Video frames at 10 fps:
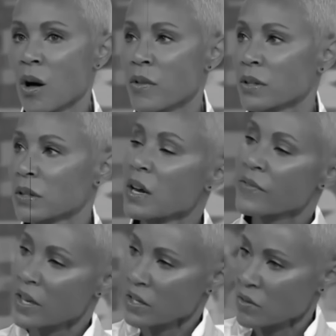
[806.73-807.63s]
the love
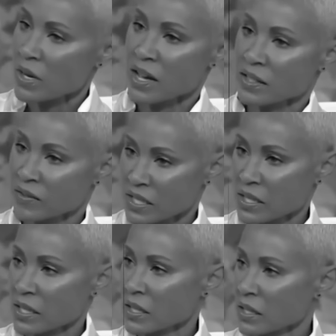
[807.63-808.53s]
that you guys have was
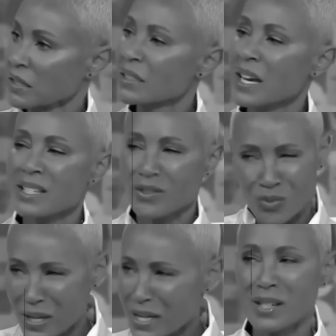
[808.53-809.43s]
seen real. That's
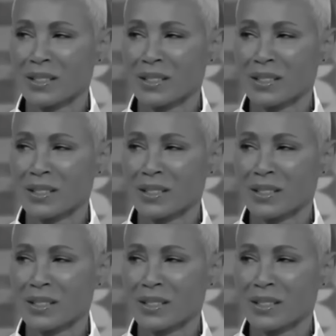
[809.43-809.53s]
real,